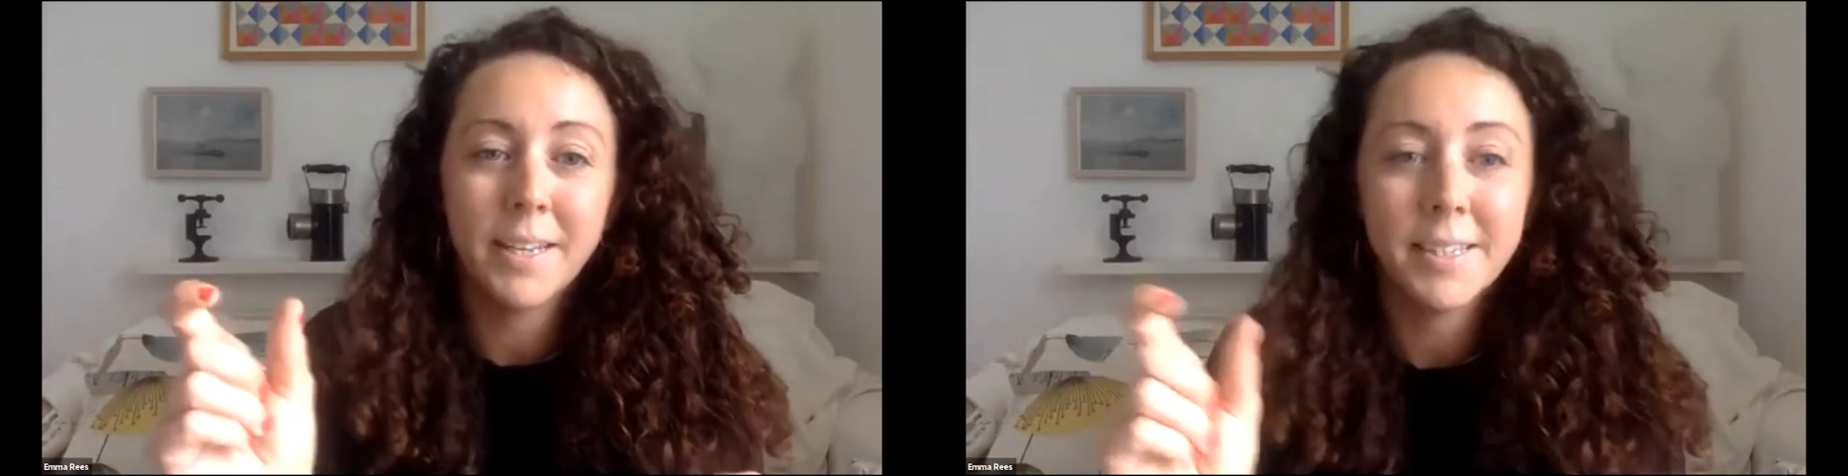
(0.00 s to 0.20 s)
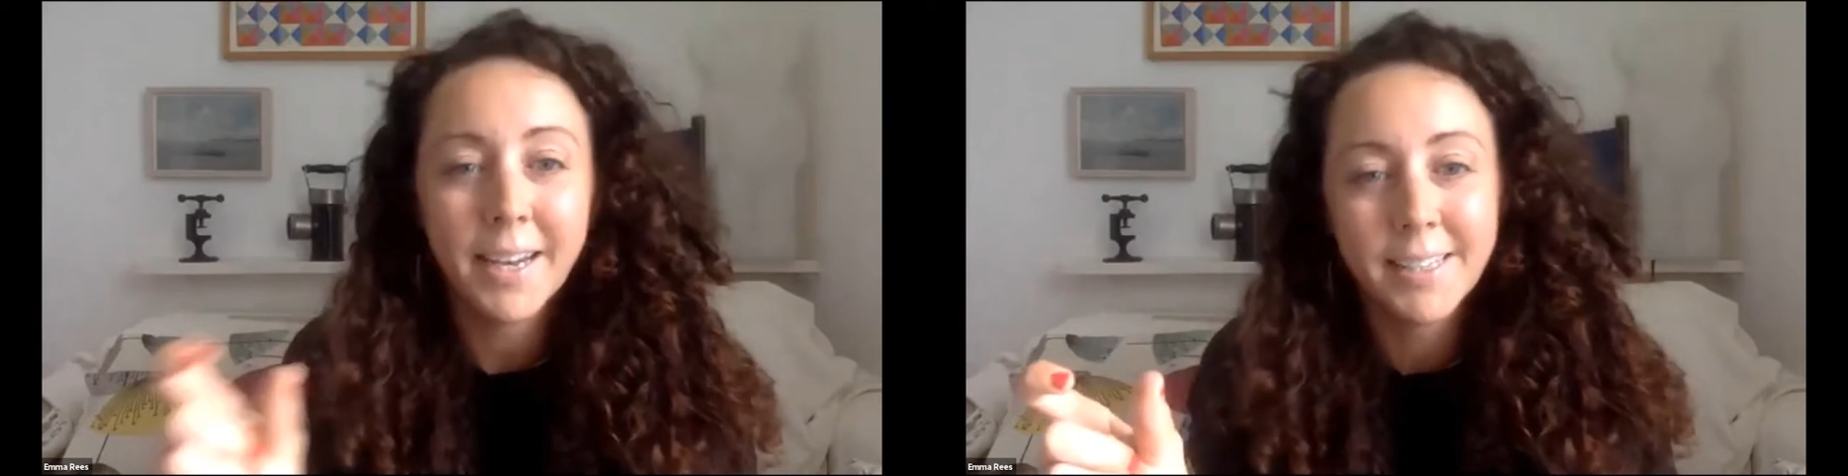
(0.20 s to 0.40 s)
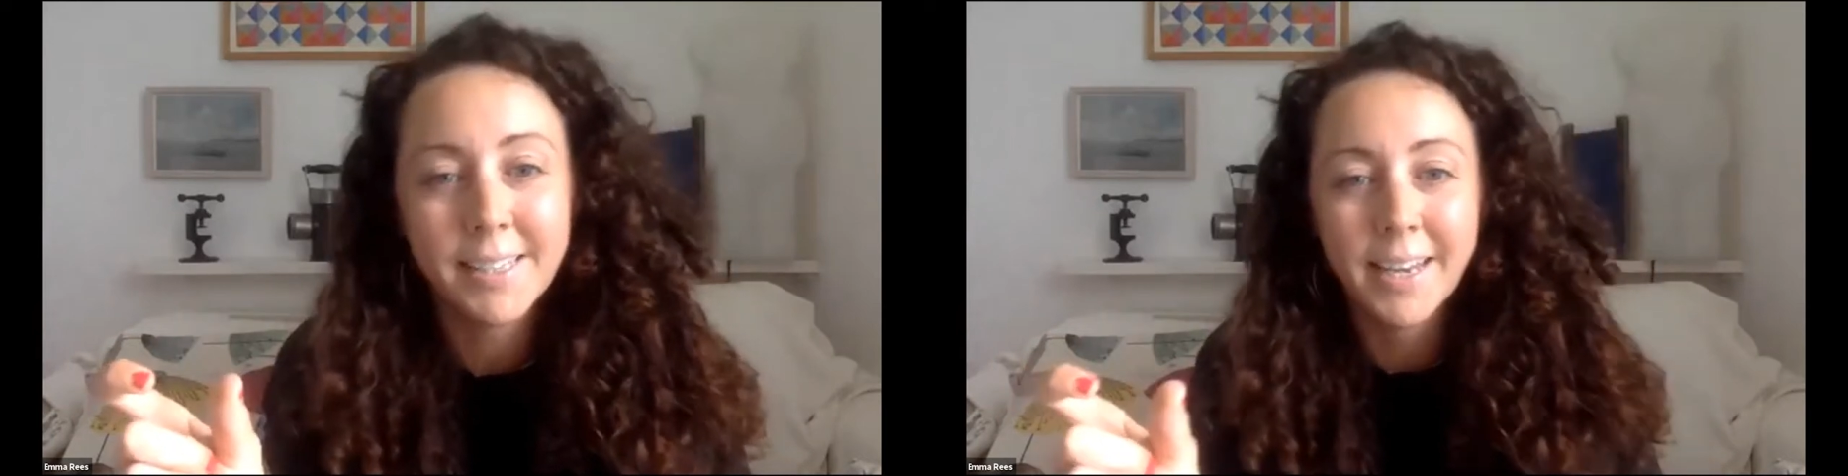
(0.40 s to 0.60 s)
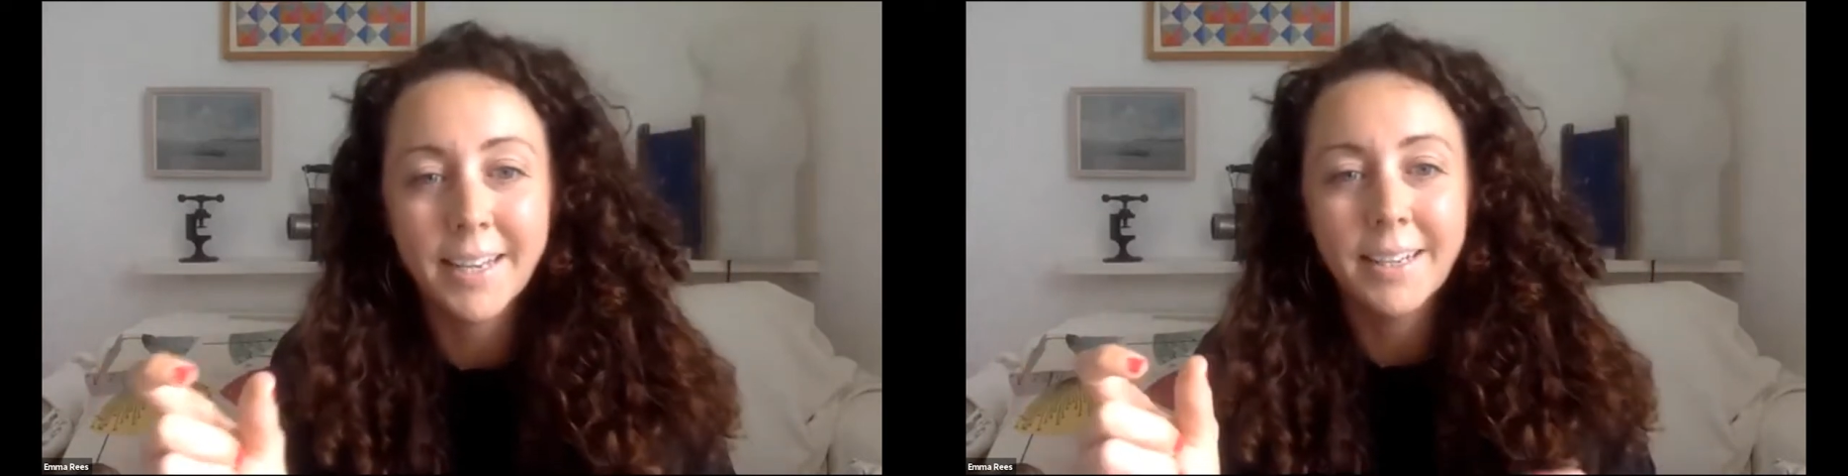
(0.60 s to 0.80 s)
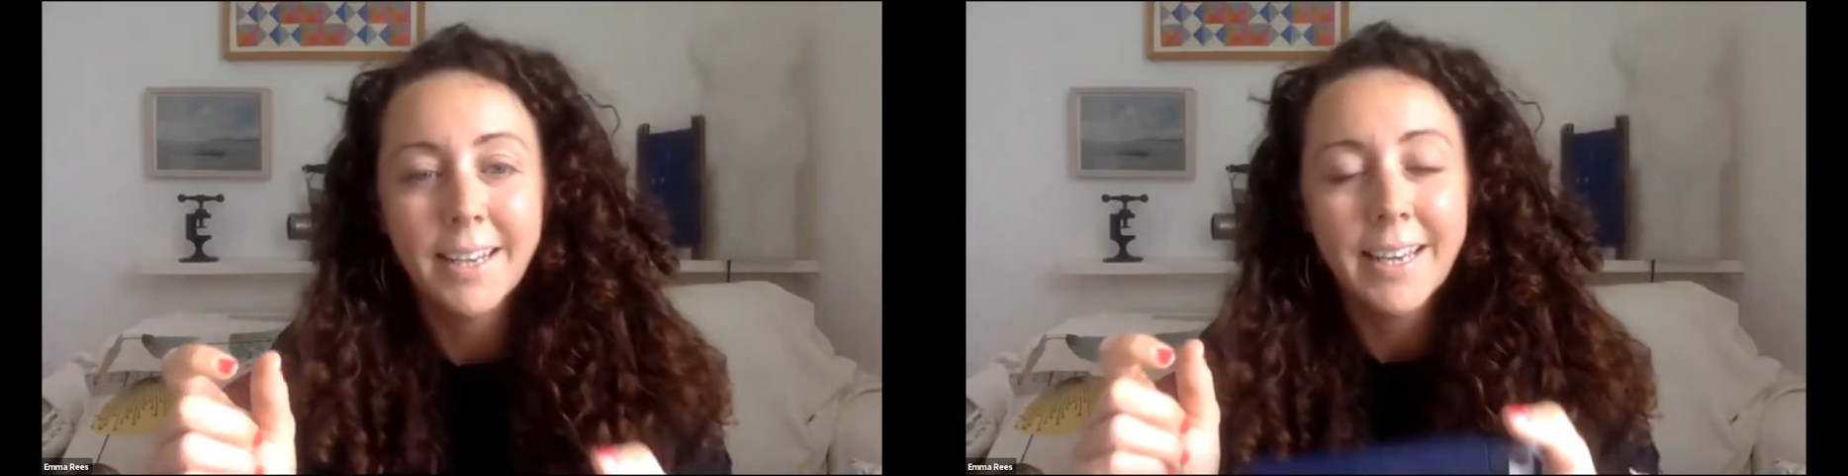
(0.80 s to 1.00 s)

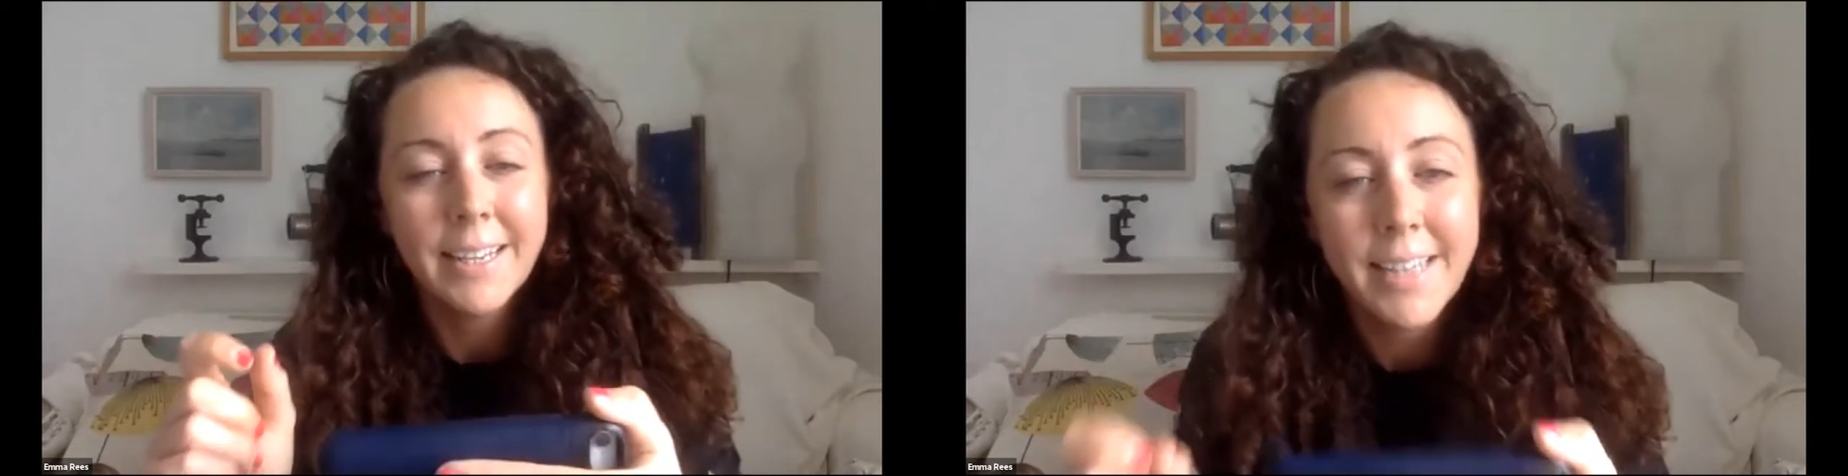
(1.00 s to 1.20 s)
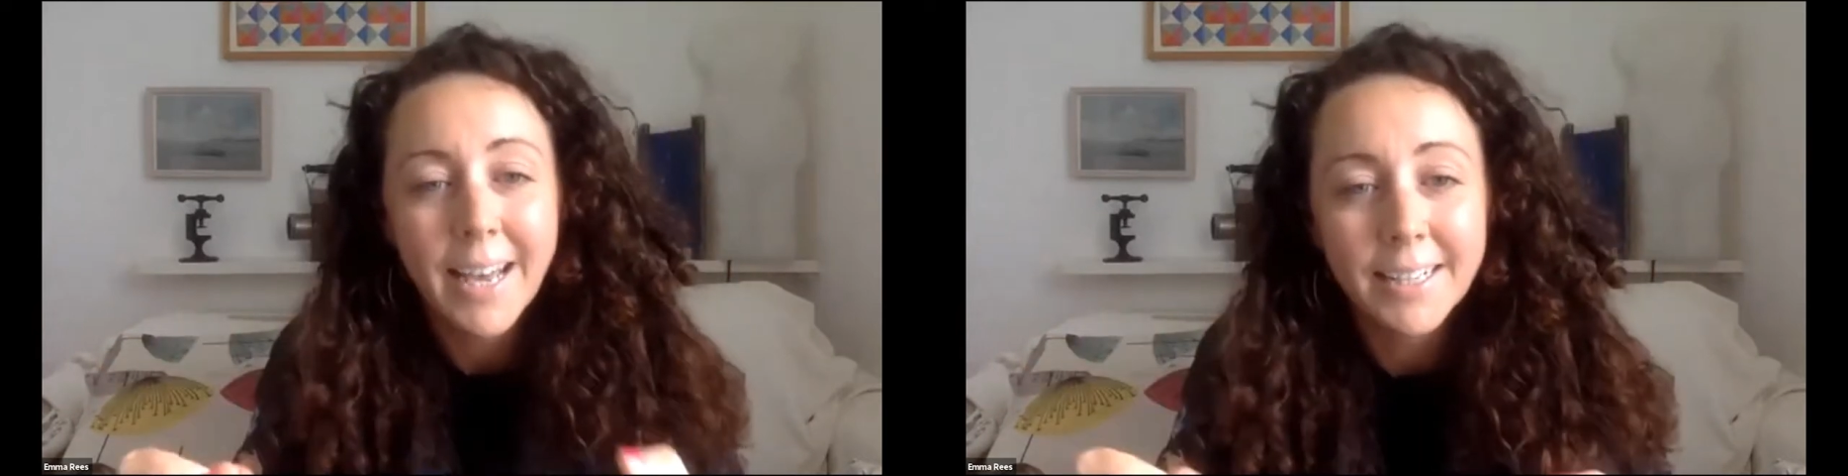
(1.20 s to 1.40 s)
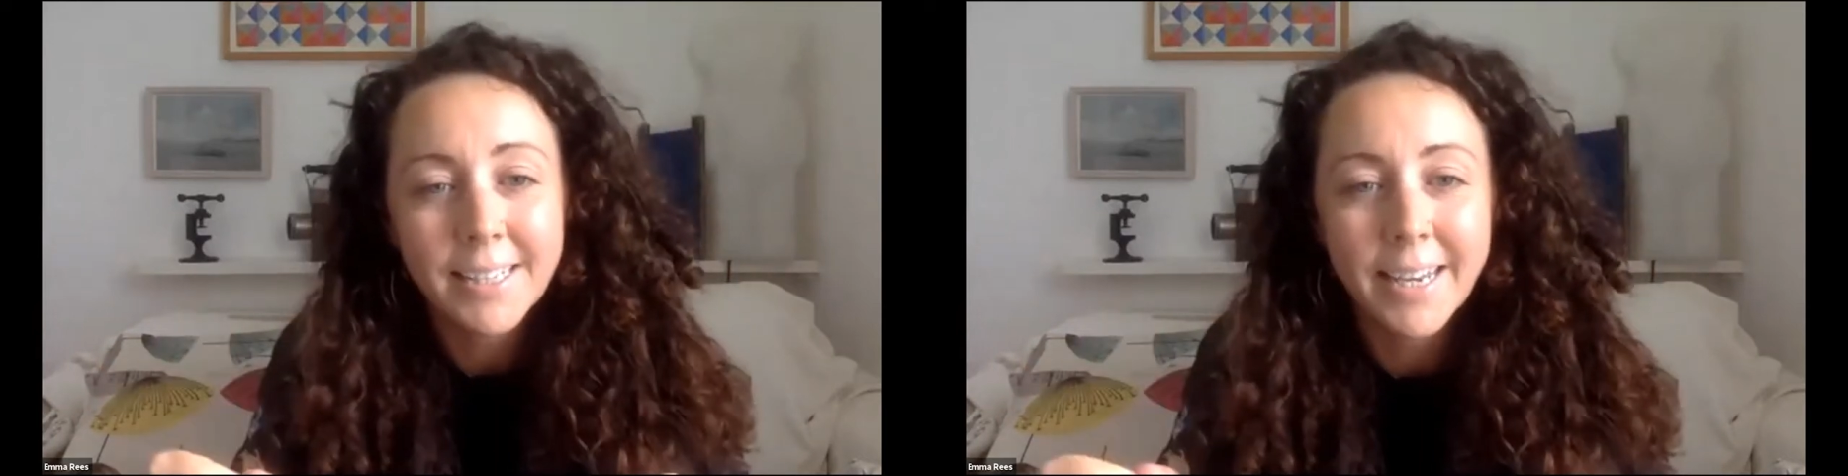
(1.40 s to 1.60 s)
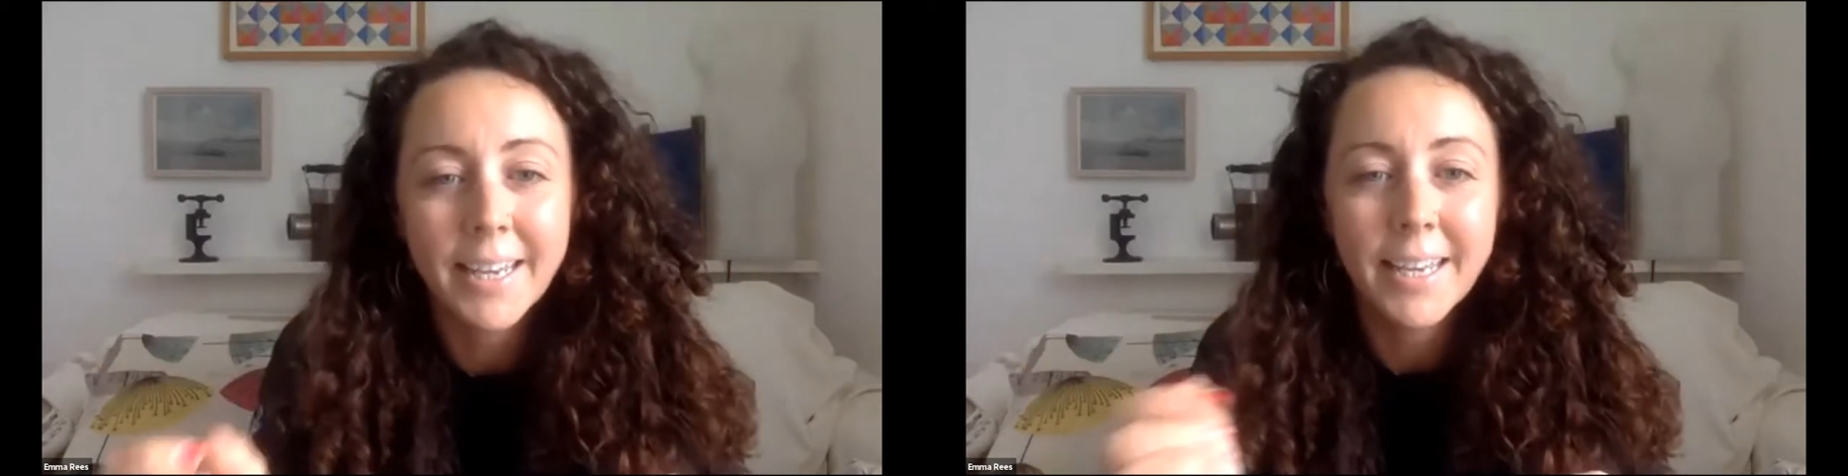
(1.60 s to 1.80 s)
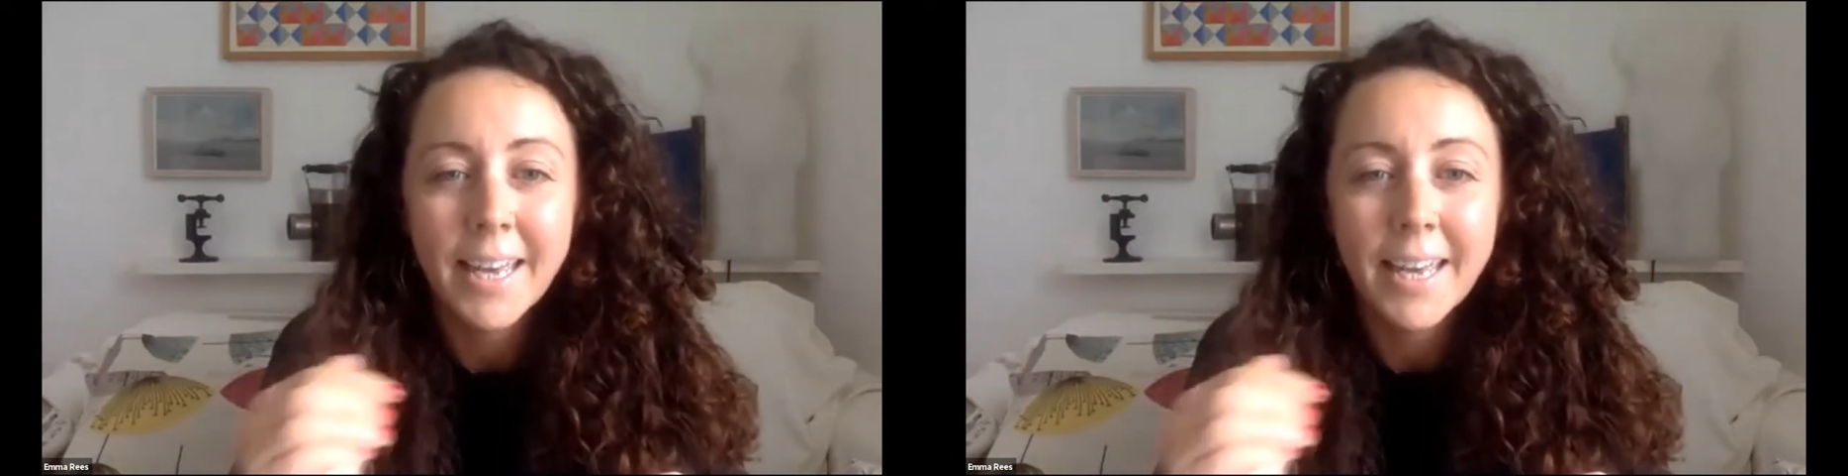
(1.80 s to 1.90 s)
texting tactic,